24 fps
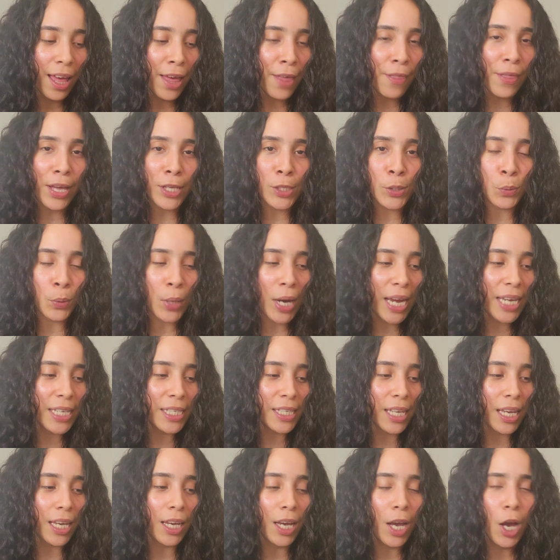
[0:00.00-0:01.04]
that's
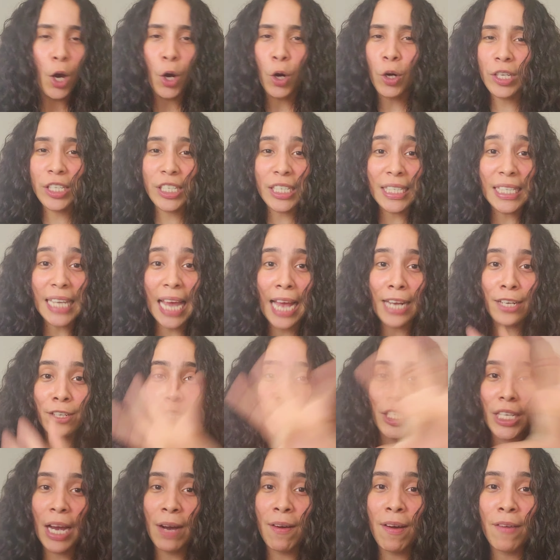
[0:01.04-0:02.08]
rising. Or just
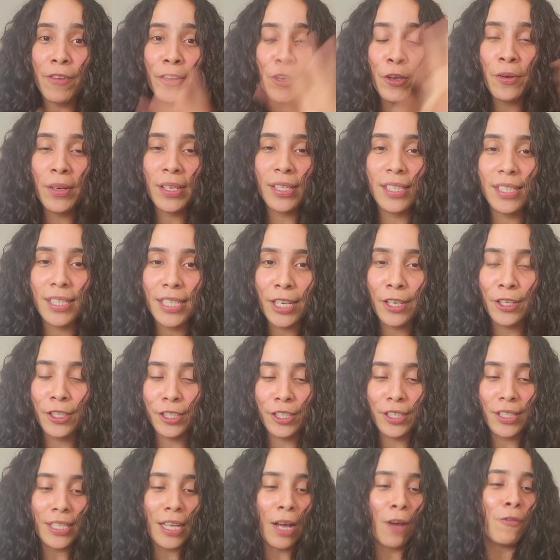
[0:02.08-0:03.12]
energy, however you consider
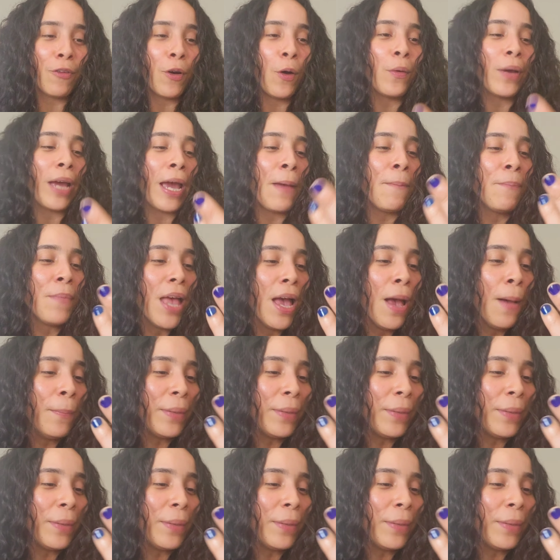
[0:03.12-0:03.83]
yourself. Okay?